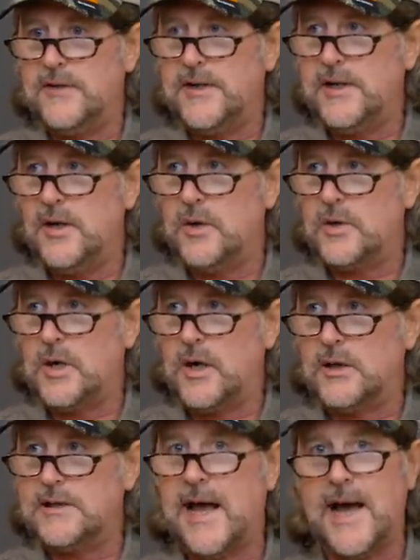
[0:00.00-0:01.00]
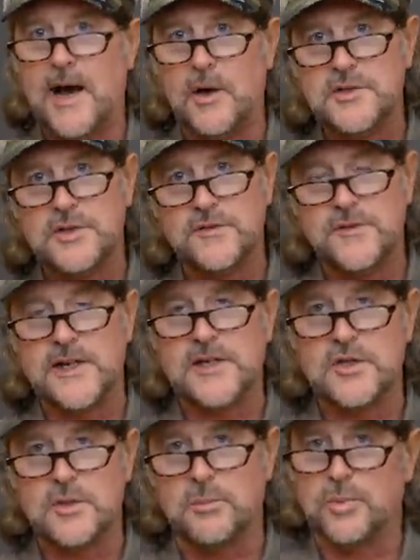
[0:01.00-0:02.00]
video called How to
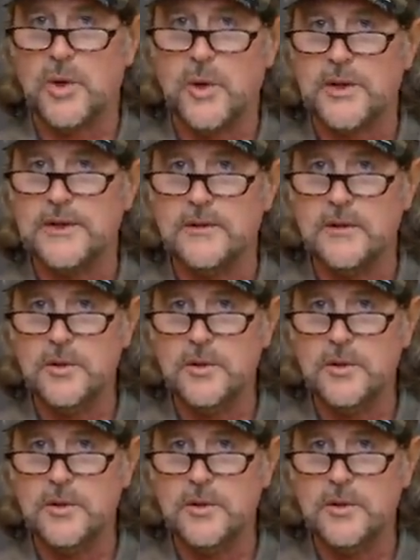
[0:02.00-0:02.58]
Fix Your Broken